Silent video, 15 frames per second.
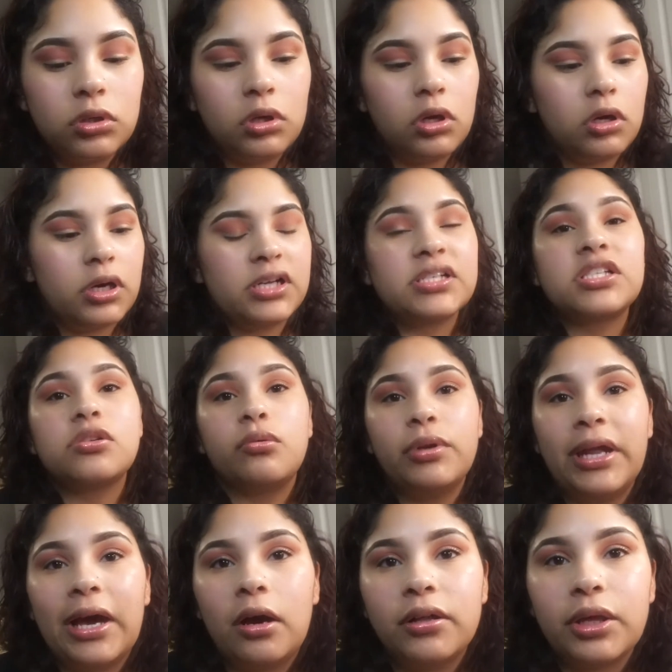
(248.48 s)
Okay, so
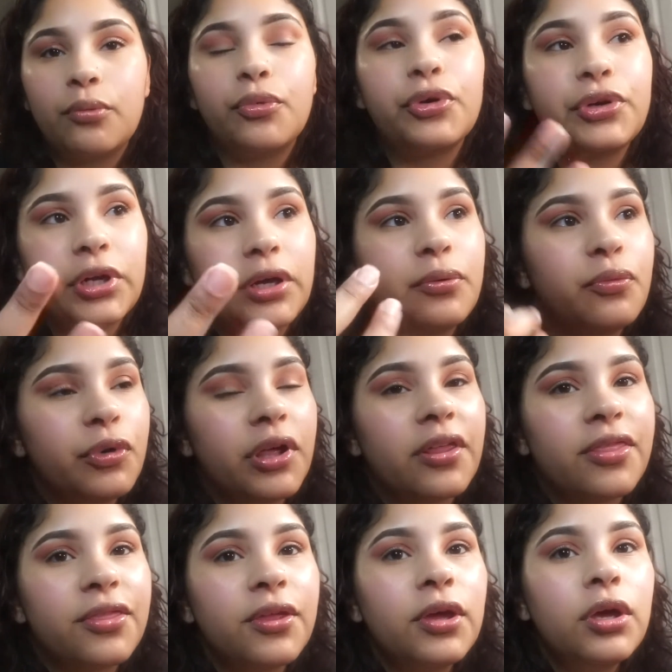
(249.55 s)
now that we're done with
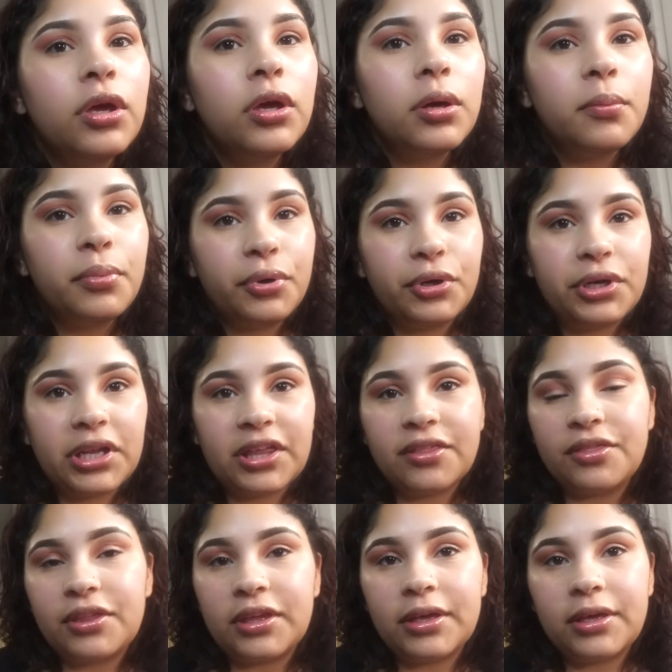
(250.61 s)
putting
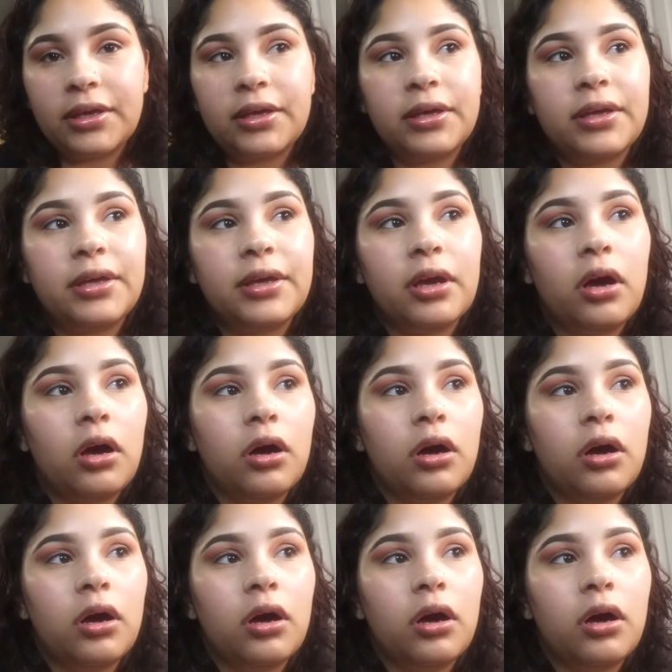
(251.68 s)
the